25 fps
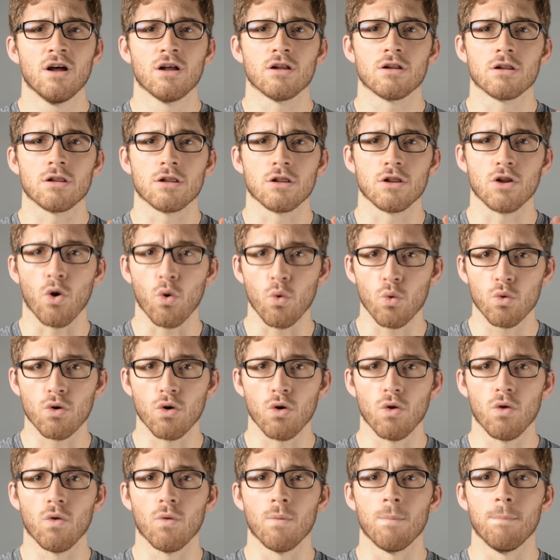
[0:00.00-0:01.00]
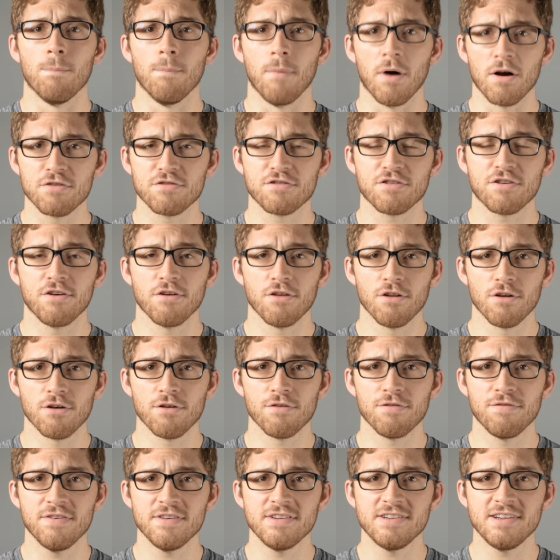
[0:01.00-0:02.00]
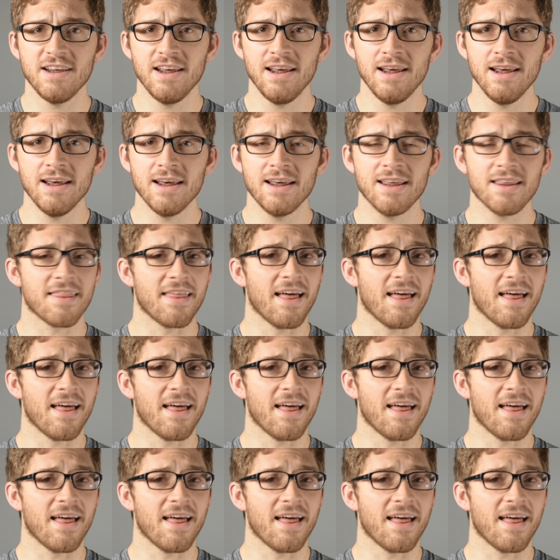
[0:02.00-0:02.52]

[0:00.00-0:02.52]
local muscular fatigue.